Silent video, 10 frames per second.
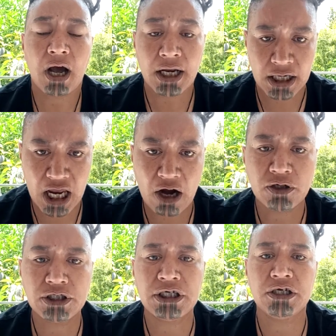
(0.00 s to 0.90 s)
I can
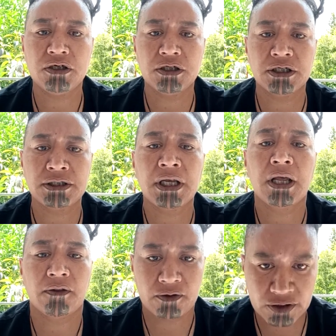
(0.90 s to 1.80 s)
guarantee you this
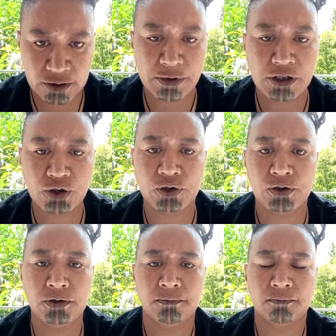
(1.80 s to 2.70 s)
to be
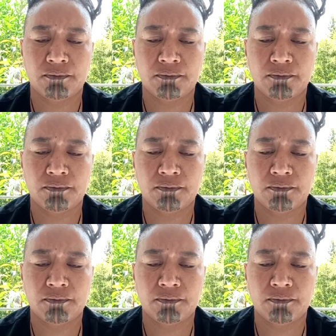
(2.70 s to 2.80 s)
true.